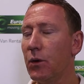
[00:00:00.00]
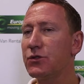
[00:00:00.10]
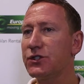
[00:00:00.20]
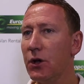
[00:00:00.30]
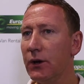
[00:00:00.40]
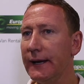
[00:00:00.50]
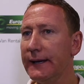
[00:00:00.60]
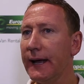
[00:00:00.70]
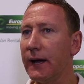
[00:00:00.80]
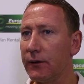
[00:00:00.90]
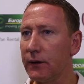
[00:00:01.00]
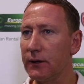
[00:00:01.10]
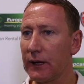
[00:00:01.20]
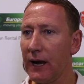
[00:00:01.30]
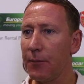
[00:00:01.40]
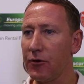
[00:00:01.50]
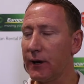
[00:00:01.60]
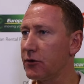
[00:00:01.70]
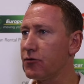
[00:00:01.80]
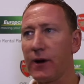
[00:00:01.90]
Well, certainly now the club are
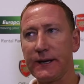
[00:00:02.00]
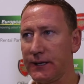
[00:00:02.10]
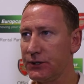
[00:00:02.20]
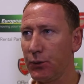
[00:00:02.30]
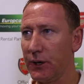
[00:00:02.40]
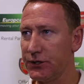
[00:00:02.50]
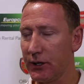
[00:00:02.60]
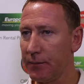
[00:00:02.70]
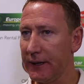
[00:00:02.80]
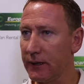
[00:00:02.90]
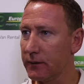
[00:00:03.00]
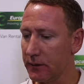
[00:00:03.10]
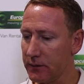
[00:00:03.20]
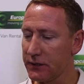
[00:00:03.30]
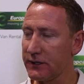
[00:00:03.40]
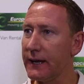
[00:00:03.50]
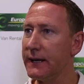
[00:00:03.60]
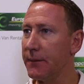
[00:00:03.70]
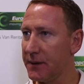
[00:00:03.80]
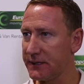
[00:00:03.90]
in a great situation. I mean, the
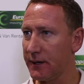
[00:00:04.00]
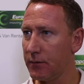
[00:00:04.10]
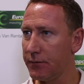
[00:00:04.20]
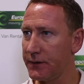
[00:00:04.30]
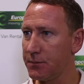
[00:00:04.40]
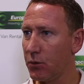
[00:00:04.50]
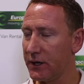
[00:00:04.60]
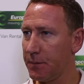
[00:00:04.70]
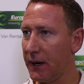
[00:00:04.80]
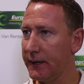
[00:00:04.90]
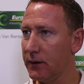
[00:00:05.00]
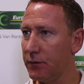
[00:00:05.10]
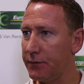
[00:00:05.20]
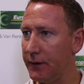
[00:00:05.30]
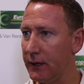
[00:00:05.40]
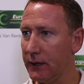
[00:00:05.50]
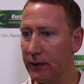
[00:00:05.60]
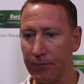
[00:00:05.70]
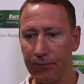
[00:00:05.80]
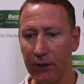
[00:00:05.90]
stadium itself is more or less paid off.
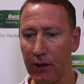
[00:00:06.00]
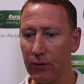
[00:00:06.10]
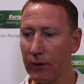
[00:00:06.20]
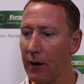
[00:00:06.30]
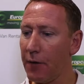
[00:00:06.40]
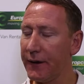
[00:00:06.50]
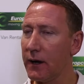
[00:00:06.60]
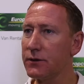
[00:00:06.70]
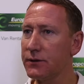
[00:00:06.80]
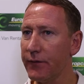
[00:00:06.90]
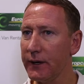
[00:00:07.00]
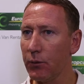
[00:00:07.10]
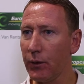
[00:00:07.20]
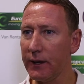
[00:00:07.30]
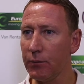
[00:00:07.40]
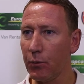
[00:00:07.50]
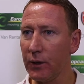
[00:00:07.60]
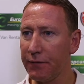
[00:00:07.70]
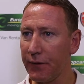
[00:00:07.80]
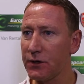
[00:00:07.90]
I think Arsene Wenger,
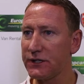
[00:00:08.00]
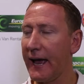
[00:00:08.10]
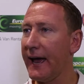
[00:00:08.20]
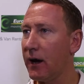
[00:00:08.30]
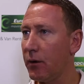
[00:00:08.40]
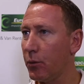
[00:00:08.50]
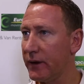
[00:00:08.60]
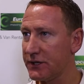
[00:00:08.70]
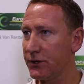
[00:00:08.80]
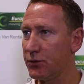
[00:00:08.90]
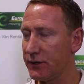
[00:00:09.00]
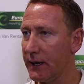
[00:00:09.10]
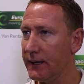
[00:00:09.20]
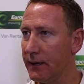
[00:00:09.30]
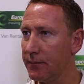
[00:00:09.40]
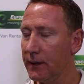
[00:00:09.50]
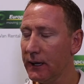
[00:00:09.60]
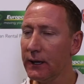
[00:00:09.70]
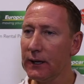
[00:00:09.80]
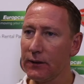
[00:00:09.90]
when he first set out with this new stadium,
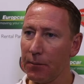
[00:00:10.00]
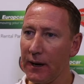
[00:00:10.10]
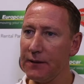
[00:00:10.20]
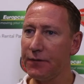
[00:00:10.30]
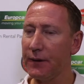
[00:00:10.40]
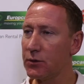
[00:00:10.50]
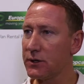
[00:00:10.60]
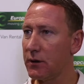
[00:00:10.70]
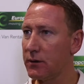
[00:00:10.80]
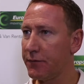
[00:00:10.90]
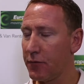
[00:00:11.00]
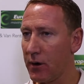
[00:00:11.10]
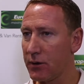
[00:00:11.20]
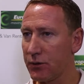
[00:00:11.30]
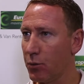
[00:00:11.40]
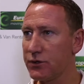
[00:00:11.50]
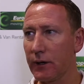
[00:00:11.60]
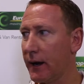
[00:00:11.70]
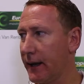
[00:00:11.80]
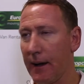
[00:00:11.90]
the main thing was for Arsenal
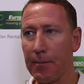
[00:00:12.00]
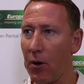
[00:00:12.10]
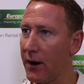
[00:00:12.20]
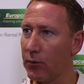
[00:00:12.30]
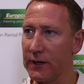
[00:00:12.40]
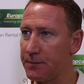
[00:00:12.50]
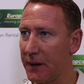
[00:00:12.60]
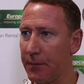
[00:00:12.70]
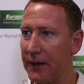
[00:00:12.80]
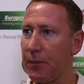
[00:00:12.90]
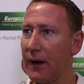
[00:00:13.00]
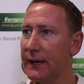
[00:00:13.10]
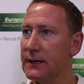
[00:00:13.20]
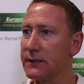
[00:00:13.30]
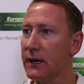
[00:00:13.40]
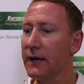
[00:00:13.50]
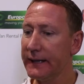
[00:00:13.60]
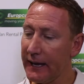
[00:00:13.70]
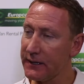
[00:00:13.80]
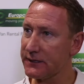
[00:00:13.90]
wasn't going out and buying all these big players,
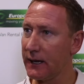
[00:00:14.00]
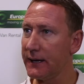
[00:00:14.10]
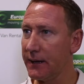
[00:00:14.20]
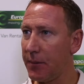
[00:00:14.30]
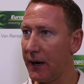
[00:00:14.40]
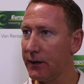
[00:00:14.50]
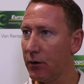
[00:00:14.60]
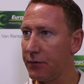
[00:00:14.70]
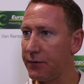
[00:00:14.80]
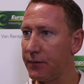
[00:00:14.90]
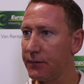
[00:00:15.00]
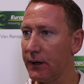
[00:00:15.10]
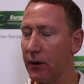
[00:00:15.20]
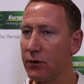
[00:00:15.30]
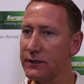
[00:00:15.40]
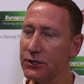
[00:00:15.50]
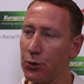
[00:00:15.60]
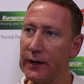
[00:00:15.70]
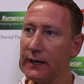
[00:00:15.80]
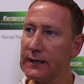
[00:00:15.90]
getting the stadium paid off. Because in
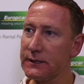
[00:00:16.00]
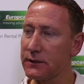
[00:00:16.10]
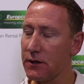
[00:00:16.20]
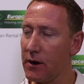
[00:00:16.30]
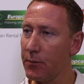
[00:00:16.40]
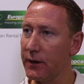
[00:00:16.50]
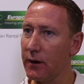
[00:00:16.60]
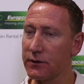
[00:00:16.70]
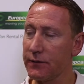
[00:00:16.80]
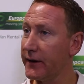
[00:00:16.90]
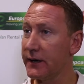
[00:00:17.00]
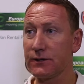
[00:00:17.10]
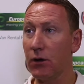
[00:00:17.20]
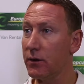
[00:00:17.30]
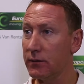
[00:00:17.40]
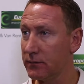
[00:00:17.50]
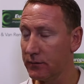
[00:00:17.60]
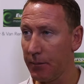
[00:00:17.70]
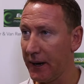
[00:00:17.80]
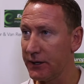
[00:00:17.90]
20 years' time, when Arsene Wenger's not
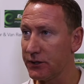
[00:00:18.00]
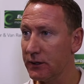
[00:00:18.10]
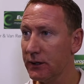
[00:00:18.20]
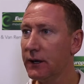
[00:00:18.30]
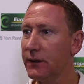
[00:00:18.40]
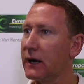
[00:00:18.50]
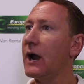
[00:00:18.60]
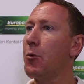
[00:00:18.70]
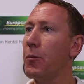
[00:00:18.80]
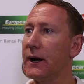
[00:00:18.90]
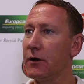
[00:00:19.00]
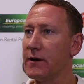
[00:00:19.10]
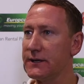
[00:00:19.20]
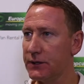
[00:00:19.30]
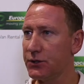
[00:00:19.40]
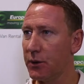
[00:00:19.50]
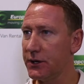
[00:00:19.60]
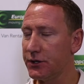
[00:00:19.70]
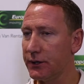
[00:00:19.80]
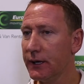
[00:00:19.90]
the manager, the club will be in a great
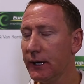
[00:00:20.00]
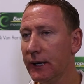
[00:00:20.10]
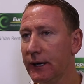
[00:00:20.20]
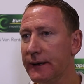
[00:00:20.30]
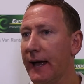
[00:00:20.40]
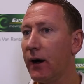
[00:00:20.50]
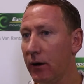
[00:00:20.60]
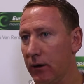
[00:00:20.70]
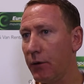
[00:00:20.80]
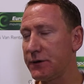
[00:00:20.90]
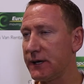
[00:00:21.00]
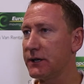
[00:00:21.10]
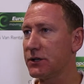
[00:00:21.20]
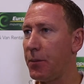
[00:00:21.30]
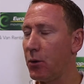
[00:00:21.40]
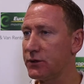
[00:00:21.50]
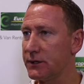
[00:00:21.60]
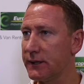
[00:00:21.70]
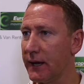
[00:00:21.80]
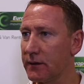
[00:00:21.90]
situation. Now, obviously, the
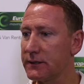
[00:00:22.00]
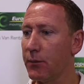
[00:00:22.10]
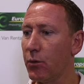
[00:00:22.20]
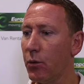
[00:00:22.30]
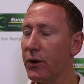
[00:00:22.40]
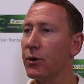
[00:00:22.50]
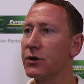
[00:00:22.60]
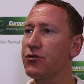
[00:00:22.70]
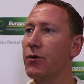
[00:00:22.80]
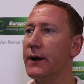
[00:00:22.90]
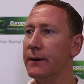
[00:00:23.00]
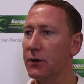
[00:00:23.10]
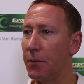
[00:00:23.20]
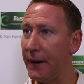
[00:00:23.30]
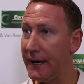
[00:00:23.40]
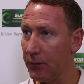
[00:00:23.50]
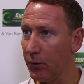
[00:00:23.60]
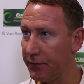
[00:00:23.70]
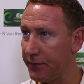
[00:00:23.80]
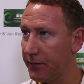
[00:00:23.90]
supporters now are saying, well, we want to try and compete
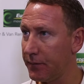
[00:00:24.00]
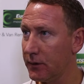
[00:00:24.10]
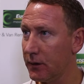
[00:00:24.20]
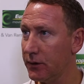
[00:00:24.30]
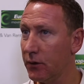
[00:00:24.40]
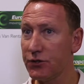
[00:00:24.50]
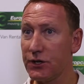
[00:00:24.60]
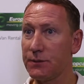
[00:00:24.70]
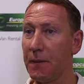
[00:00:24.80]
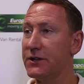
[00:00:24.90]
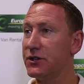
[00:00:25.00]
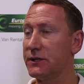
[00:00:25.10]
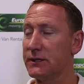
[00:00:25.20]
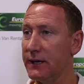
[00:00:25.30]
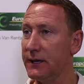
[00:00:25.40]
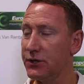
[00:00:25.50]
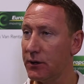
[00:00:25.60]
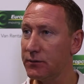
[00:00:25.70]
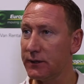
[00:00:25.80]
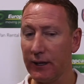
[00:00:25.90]
with not just Manchester City,
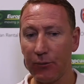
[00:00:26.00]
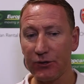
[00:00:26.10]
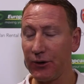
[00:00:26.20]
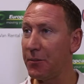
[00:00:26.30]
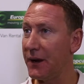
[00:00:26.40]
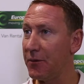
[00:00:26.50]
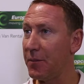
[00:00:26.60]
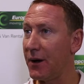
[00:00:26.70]
Chelsea. They want to compete with